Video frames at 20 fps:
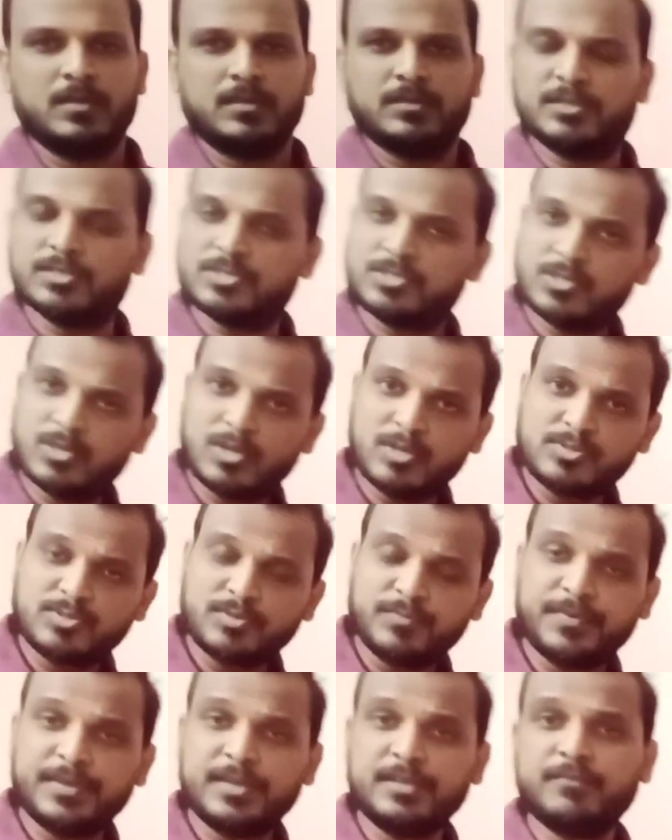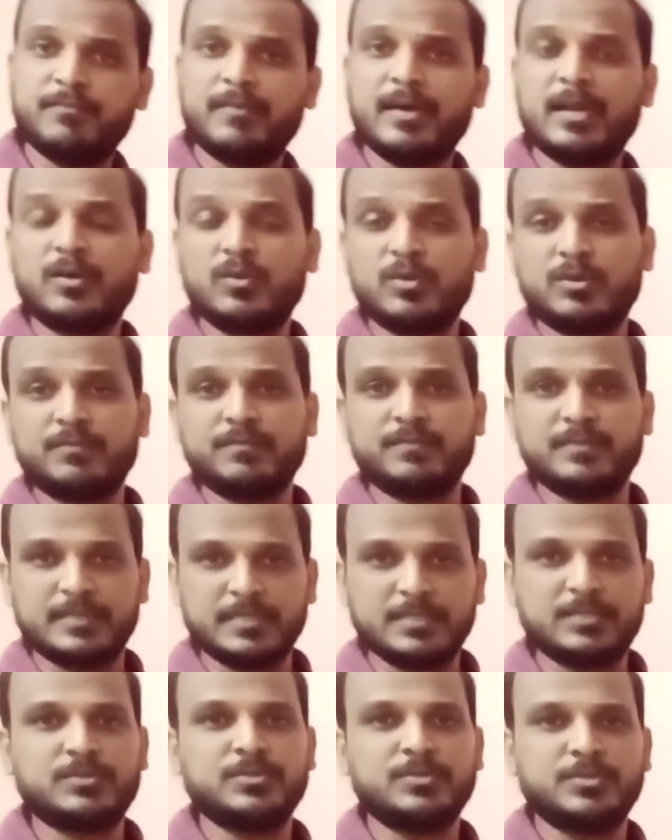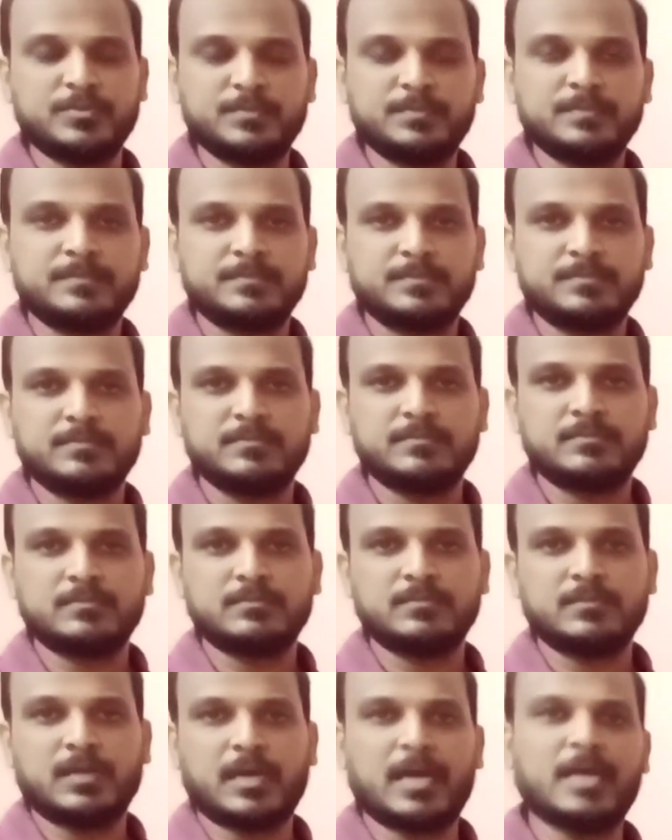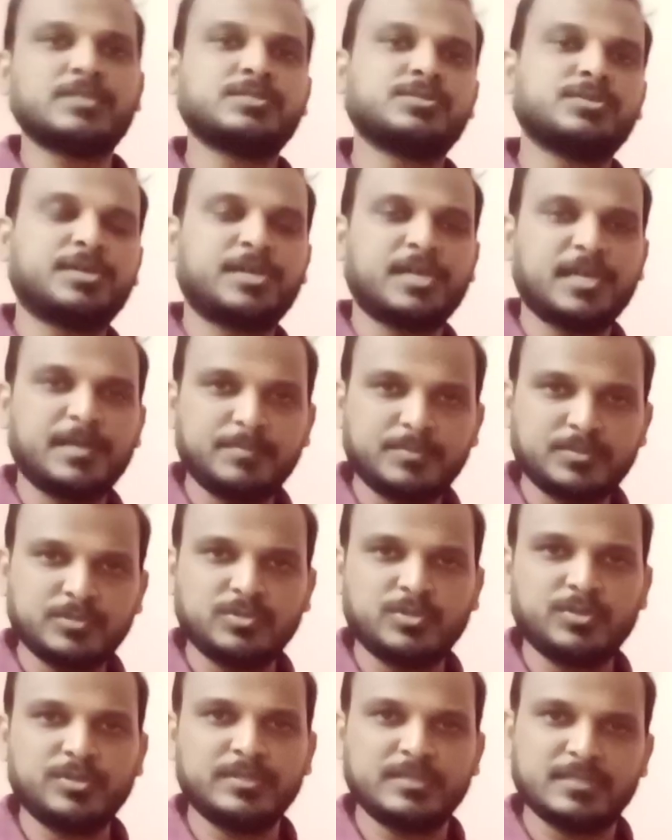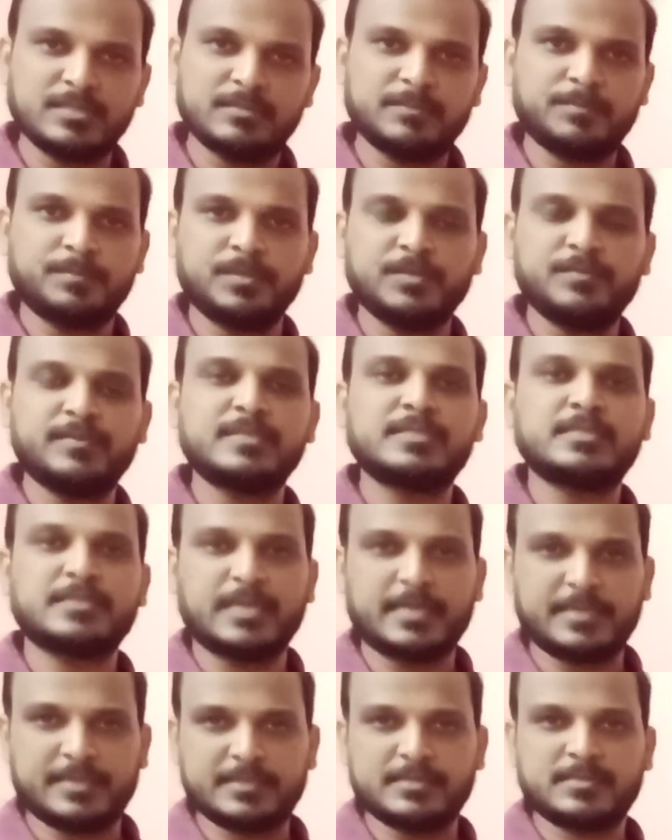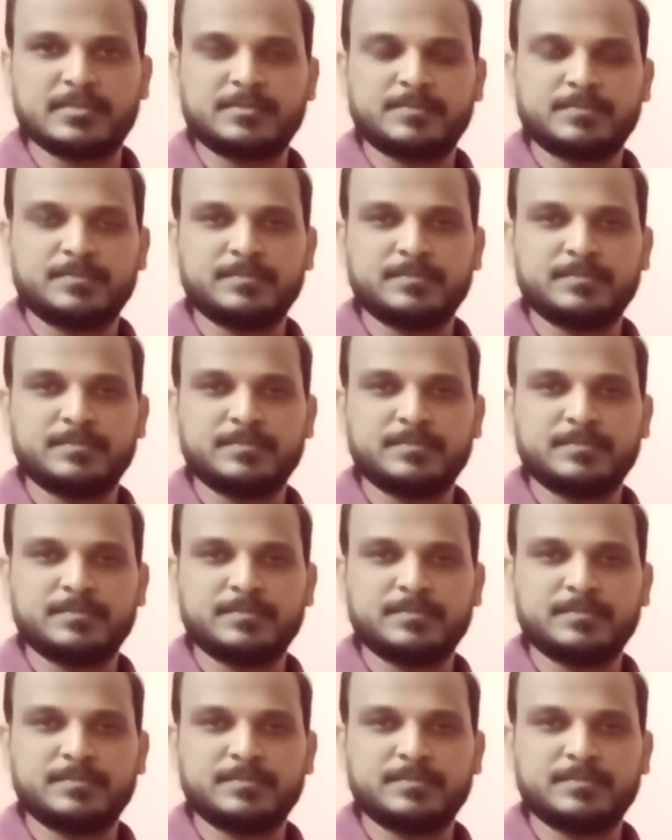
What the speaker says: This is also a very well known word to you, as you came to know in the previous standards.